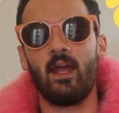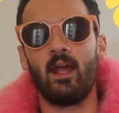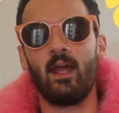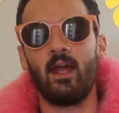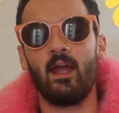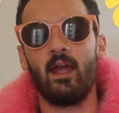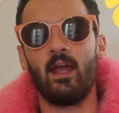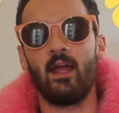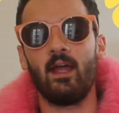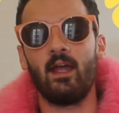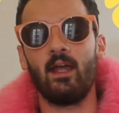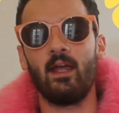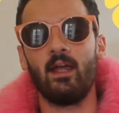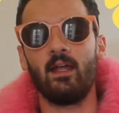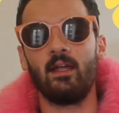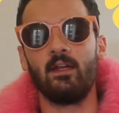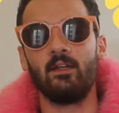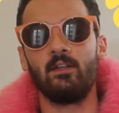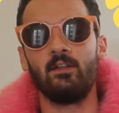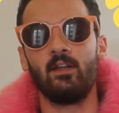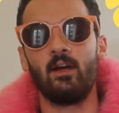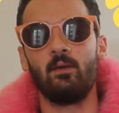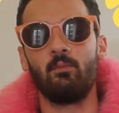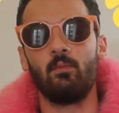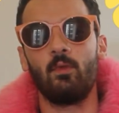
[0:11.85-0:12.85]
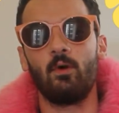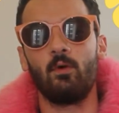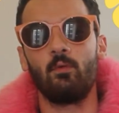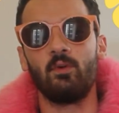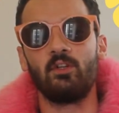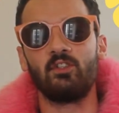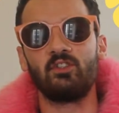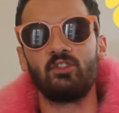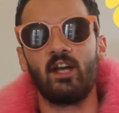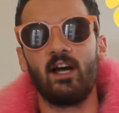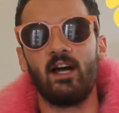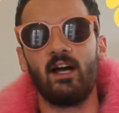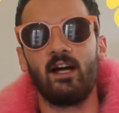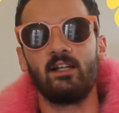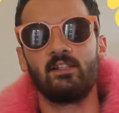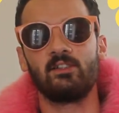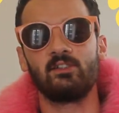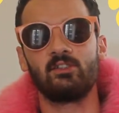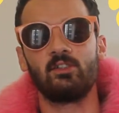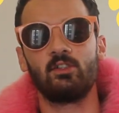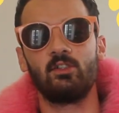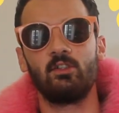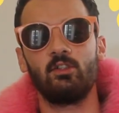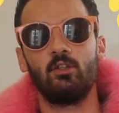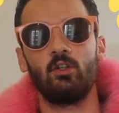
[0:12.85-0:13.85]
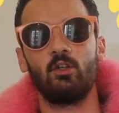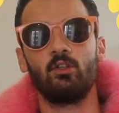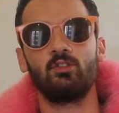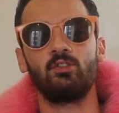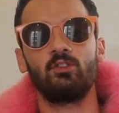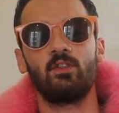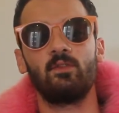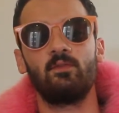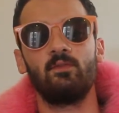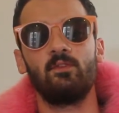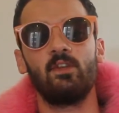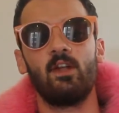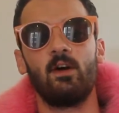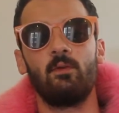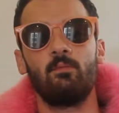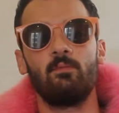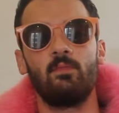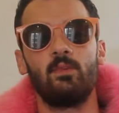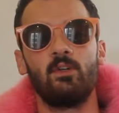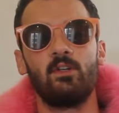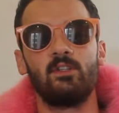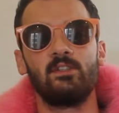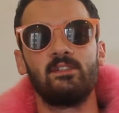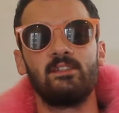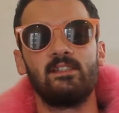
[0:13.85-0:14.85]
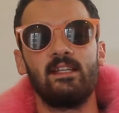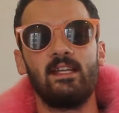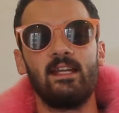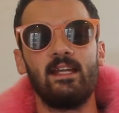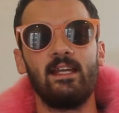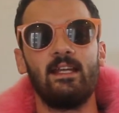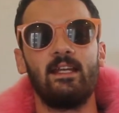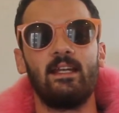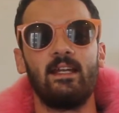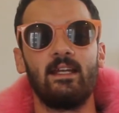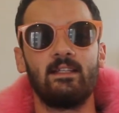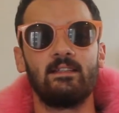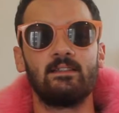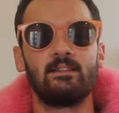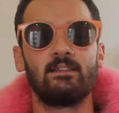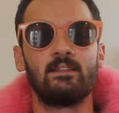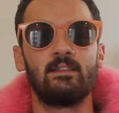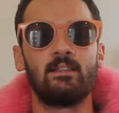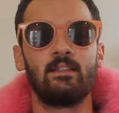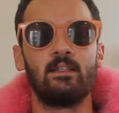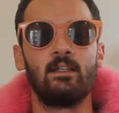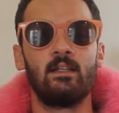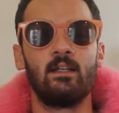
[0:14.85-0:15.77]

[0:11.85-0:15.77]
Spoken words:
a number which has lots of numbers in it